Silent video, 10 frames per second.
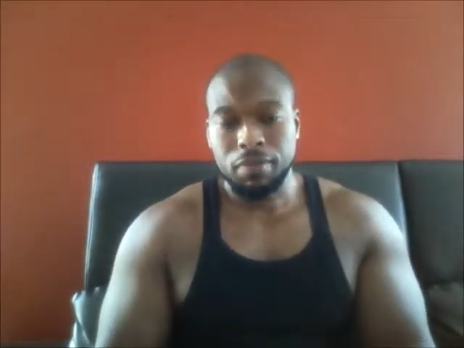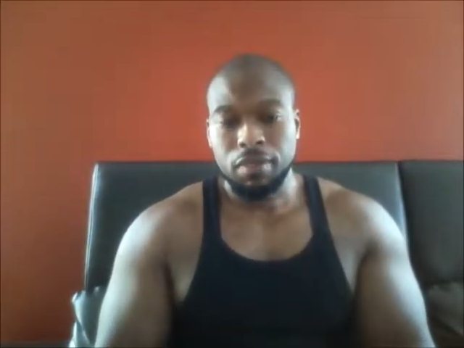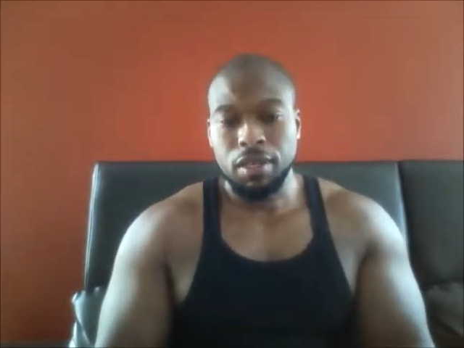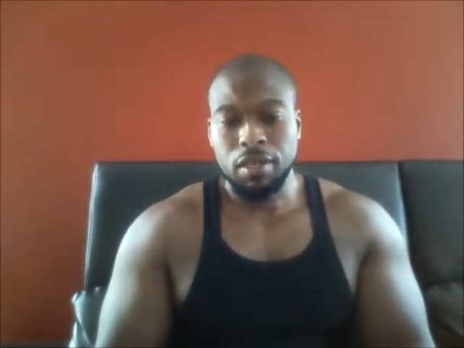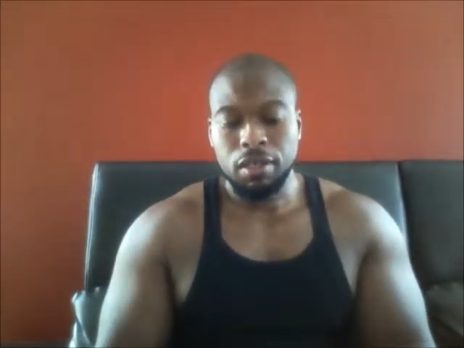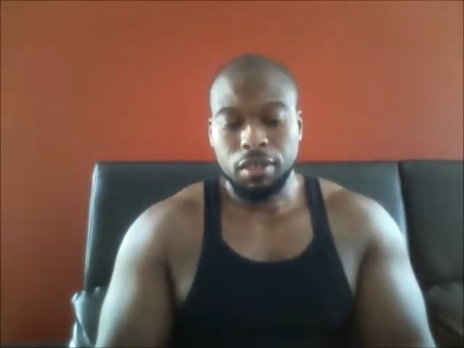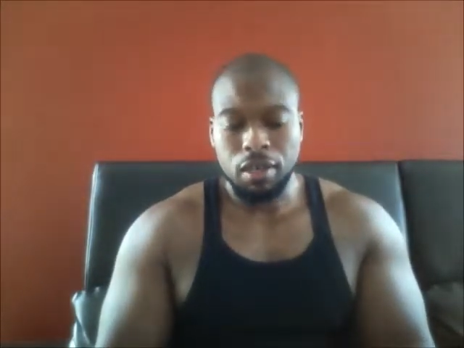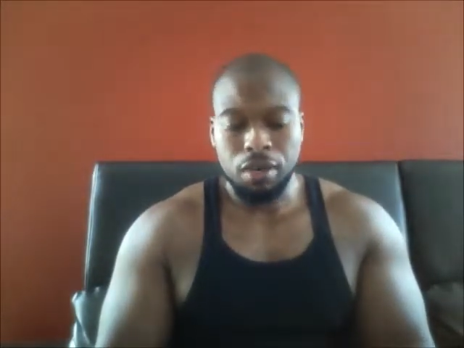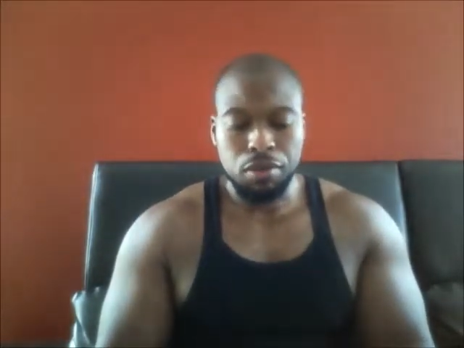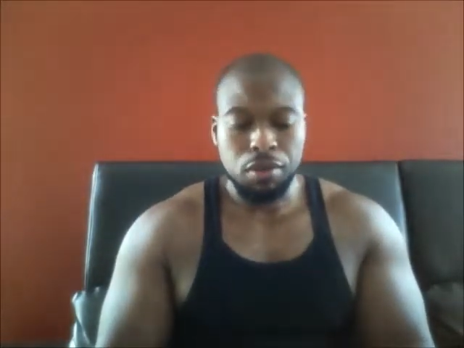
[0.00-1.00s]
and
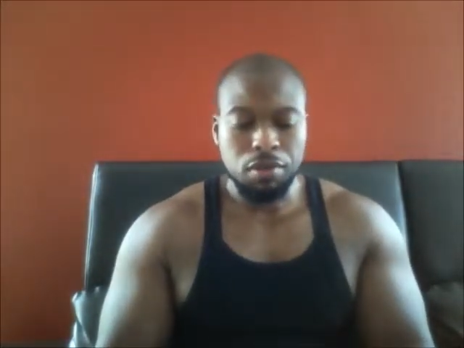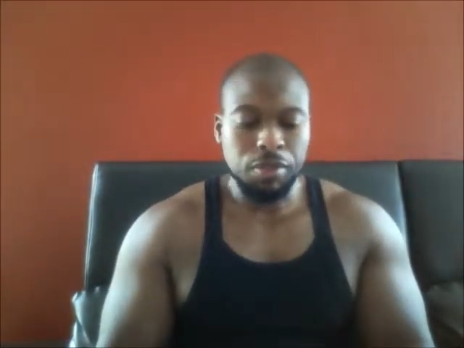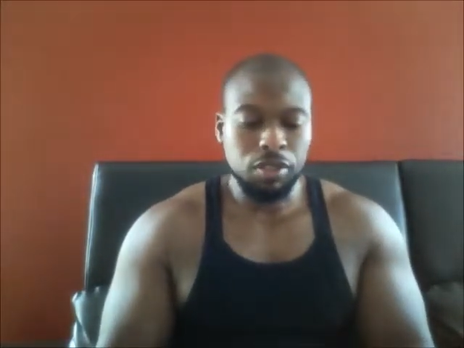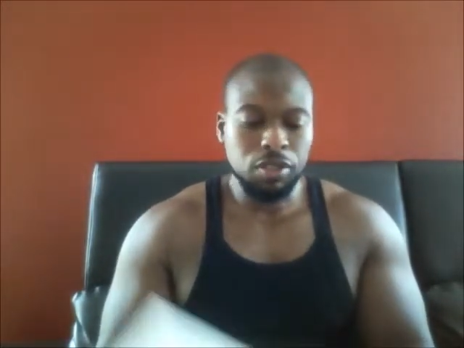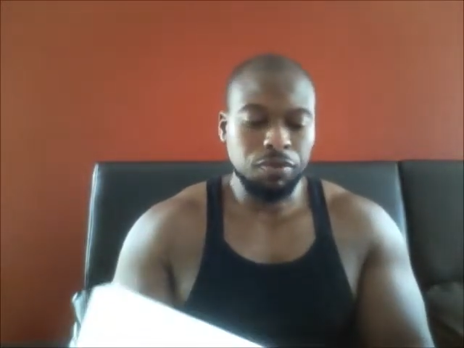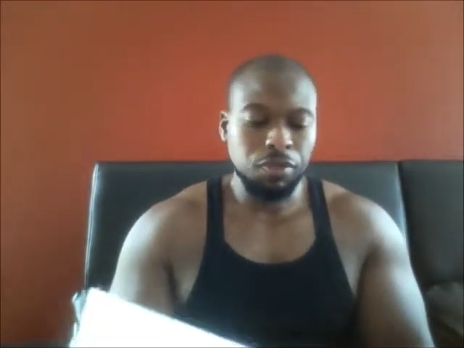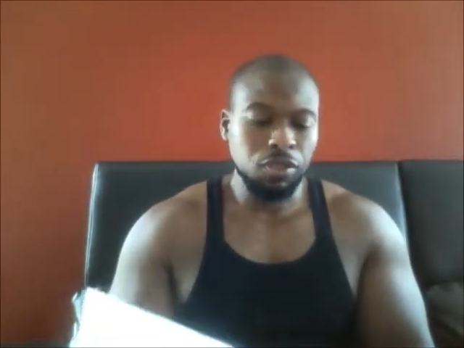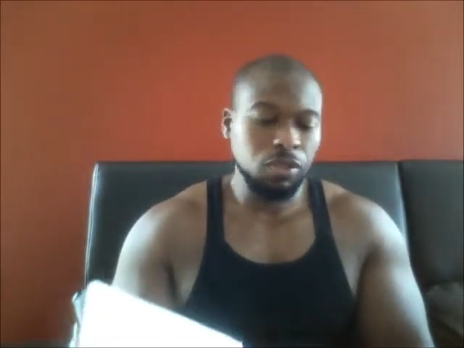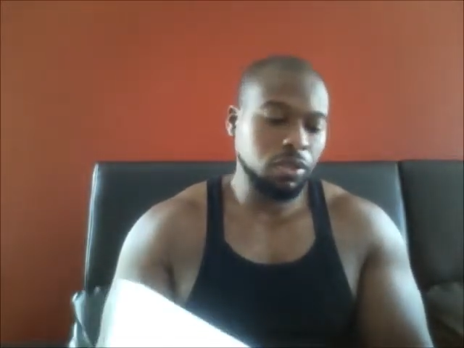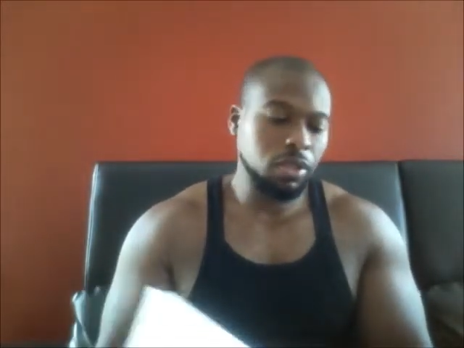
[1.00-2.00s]
I was on a mission to
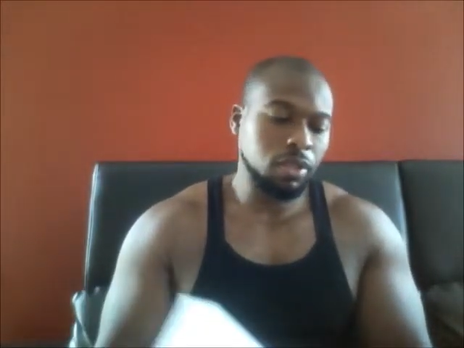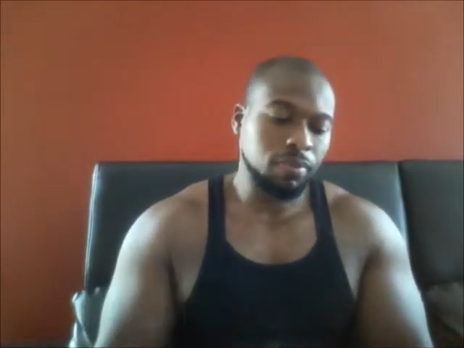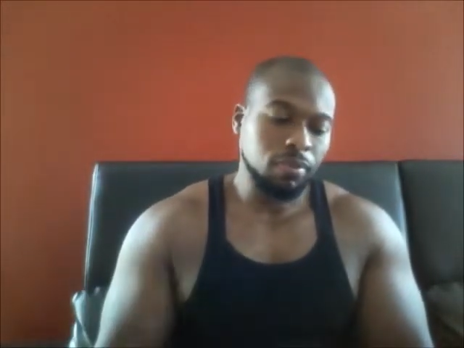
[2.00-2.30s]
reduce it.